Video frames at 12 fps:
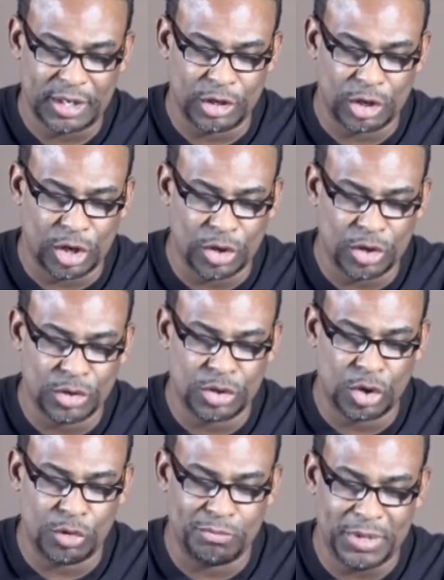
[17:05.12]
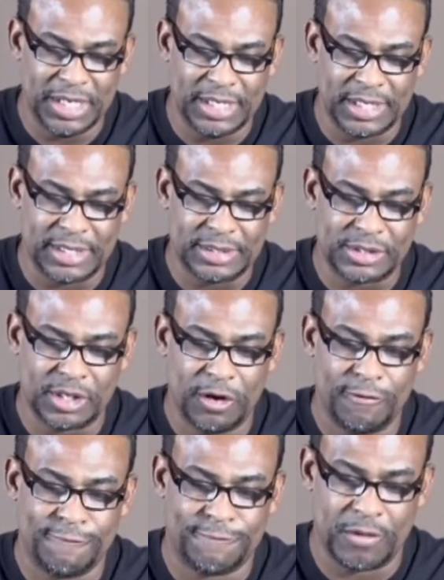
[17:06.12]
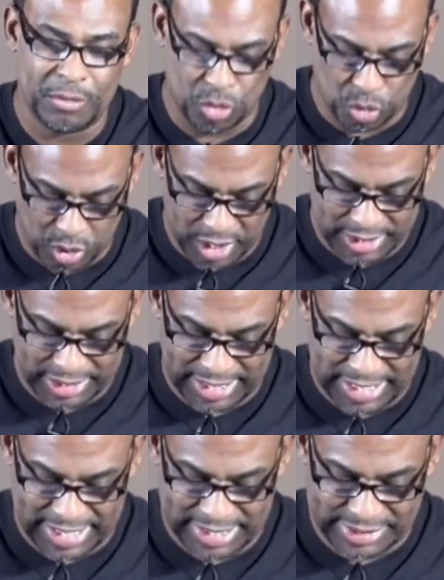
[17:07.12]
learned obedience from what he